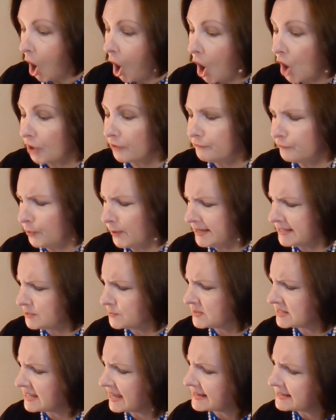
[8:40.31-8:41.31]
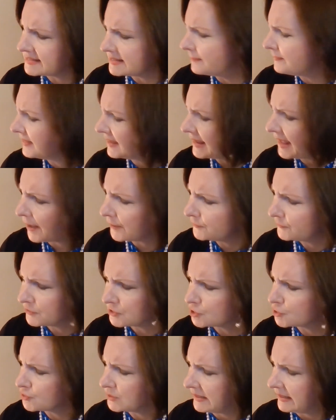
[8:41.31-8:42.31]
Her voice was like something out of a
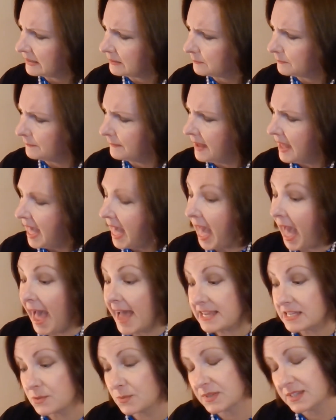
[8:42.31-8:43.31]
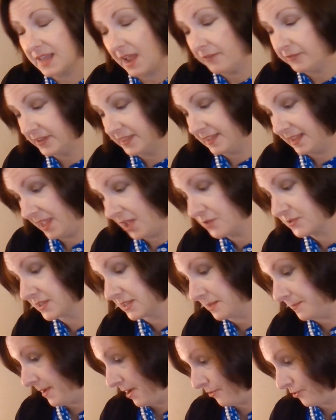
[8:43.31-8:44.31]
dream, as was everything else
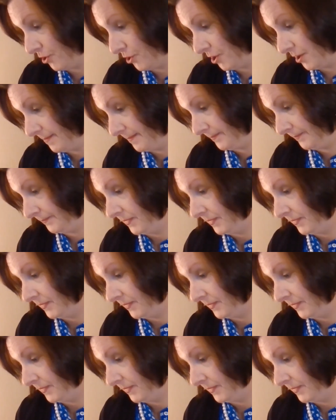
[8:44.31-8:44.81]
about her.